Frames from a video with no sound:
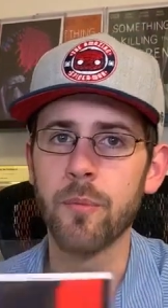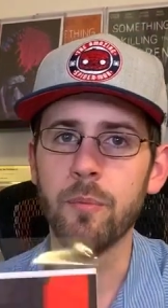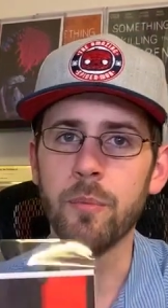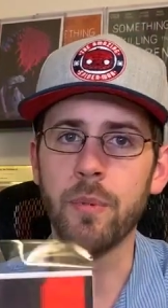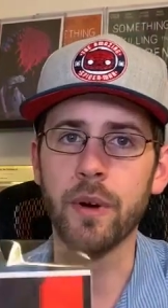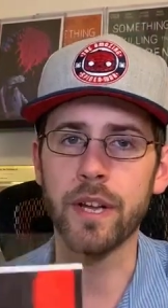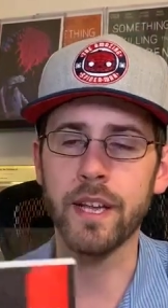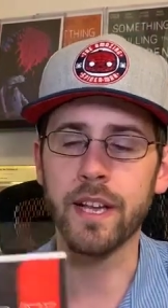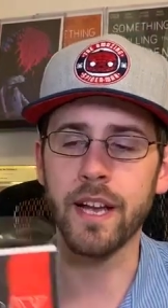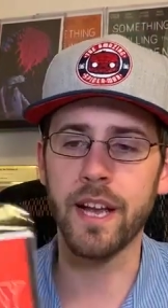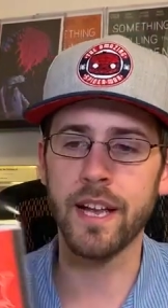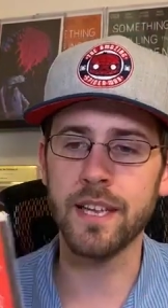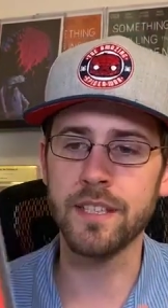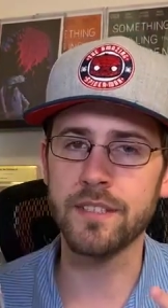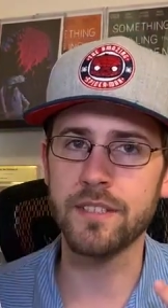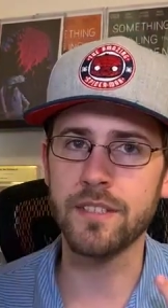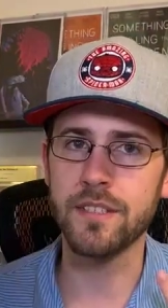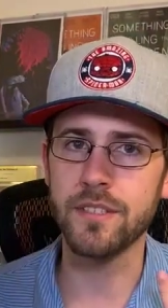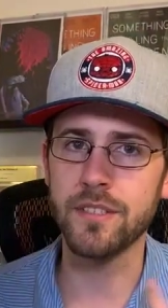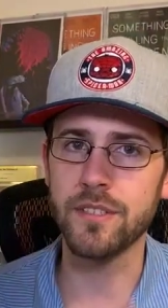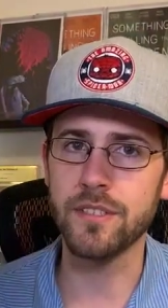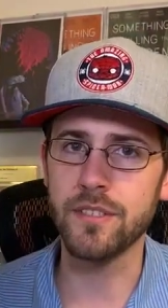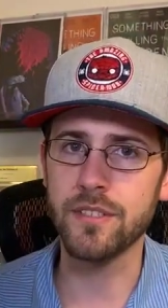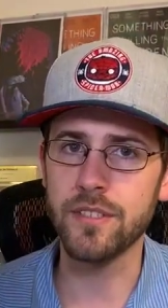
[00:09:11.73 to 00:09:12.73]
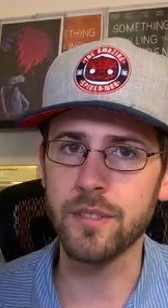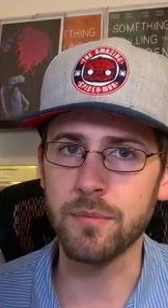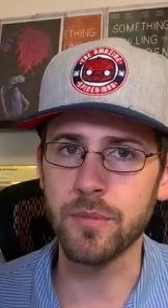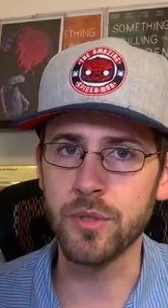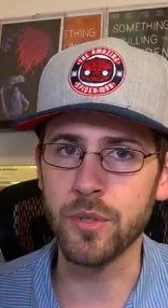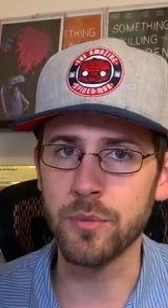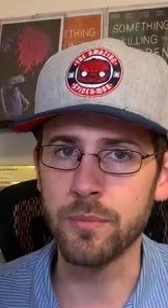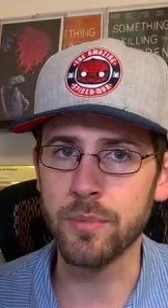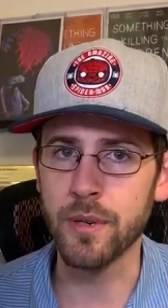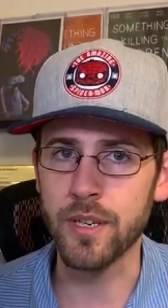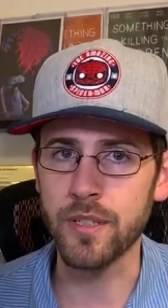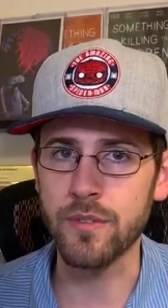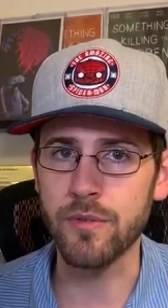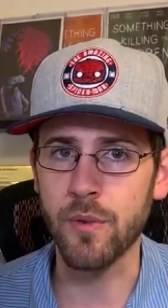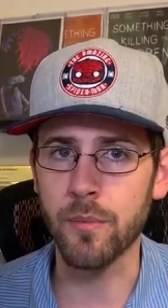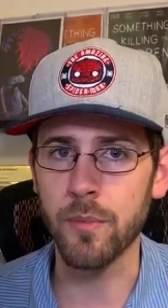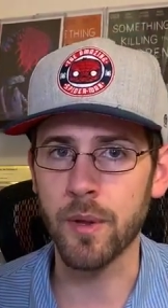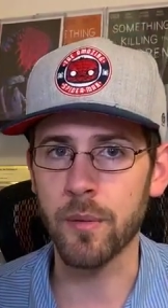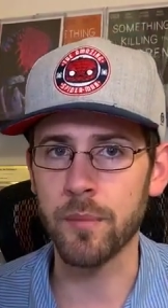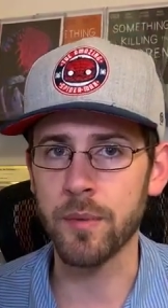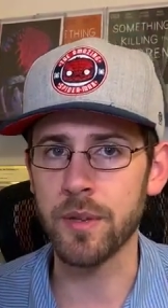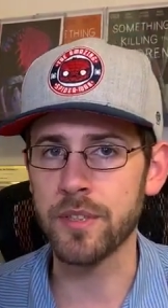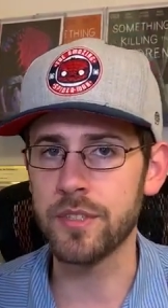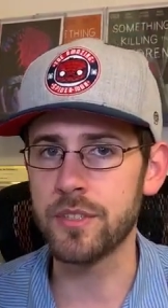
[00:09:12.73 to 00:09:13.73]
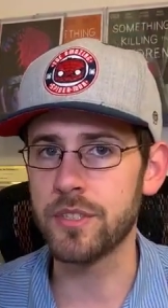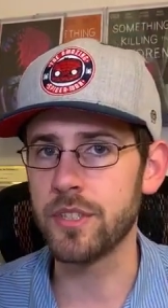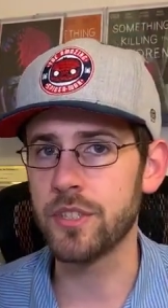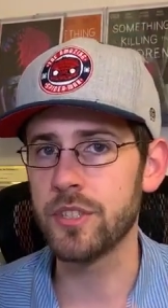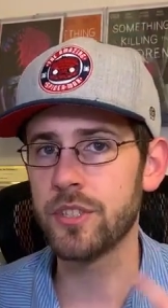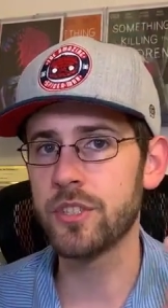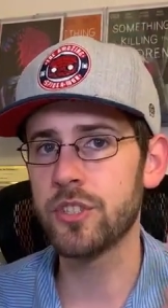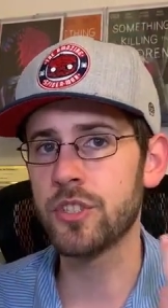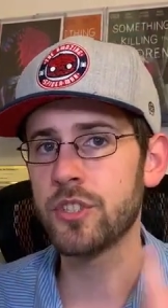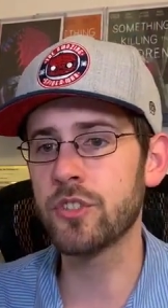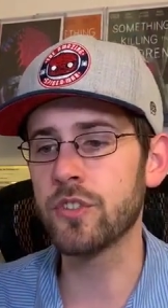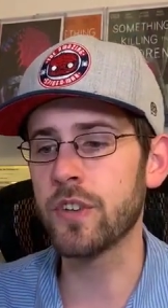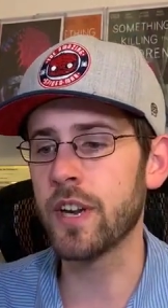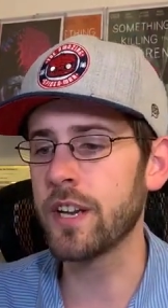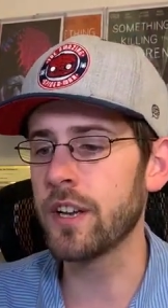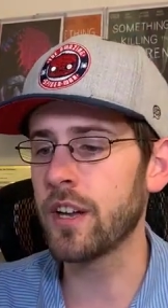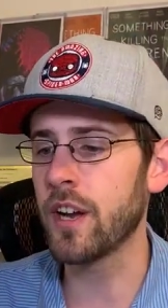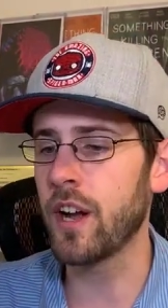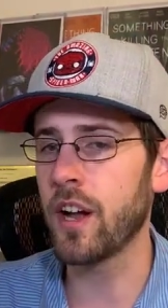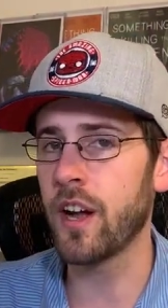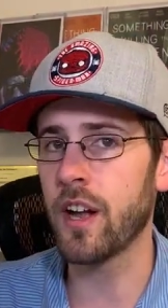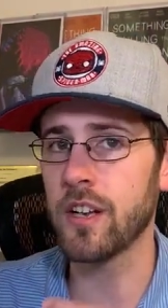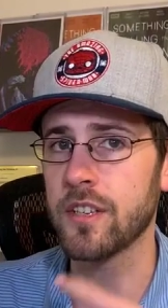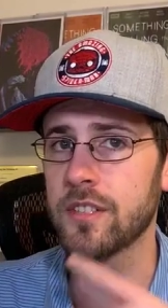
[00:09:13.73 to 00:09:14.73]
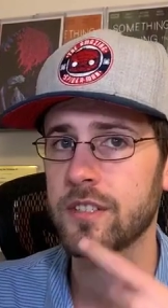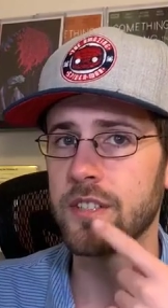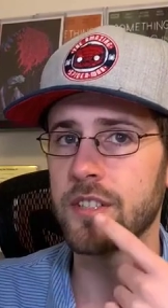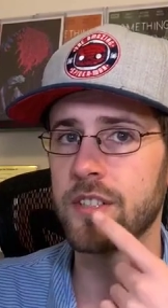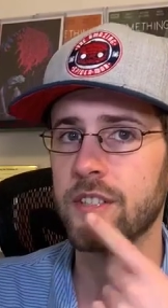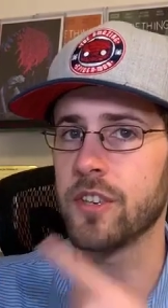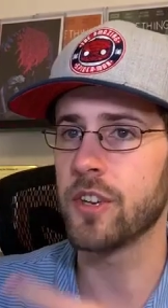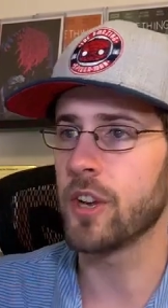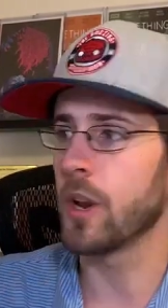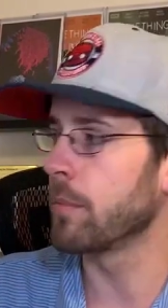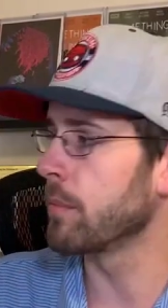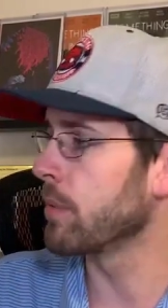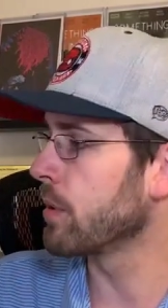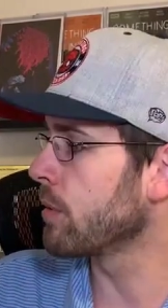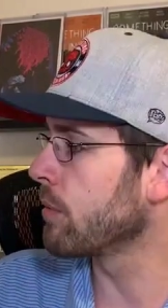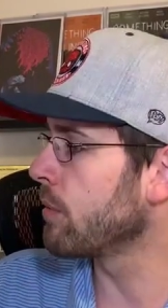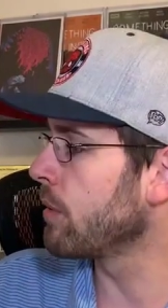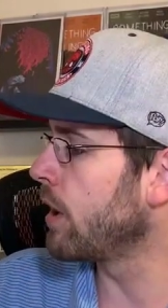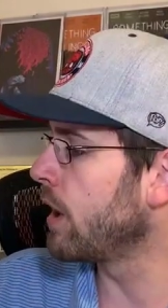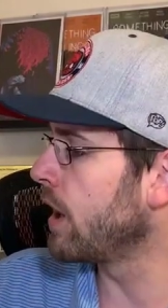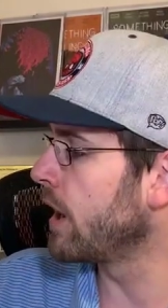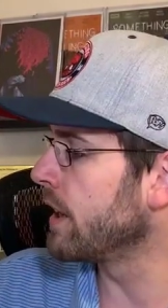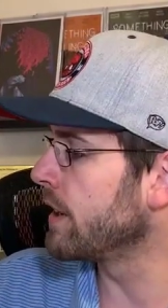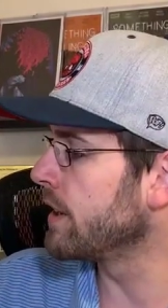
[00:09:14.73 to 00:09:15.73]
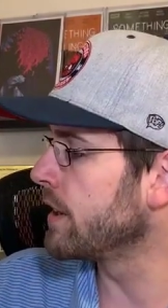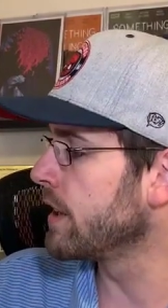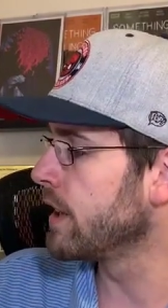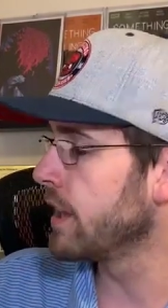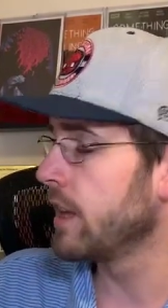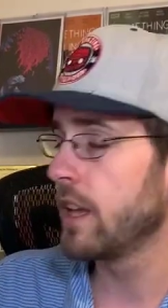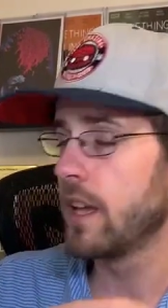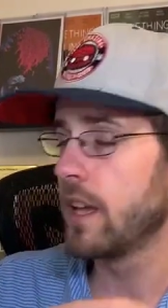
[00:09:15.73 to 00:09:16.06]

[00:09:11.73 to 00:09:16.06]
But guys, some new books from Image. Stray Dogs number 1.